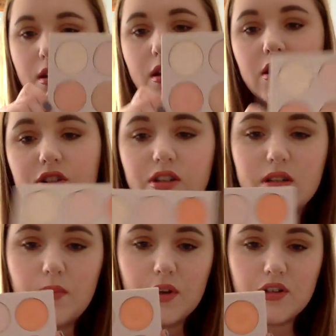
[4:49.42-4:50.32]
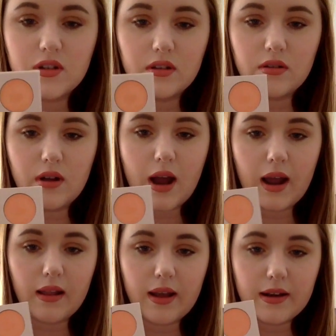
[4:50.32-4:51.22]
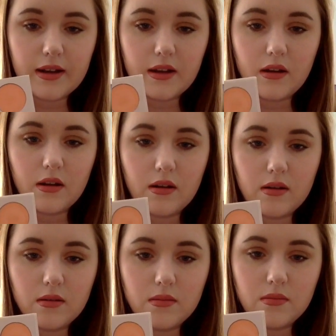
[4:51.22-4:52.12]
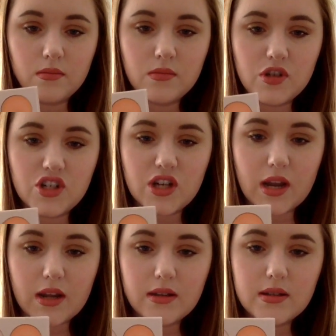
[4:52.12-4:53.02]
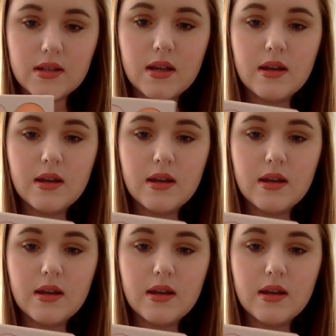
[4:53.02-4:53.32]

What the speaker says: It's just a bunch of little highlighting shades,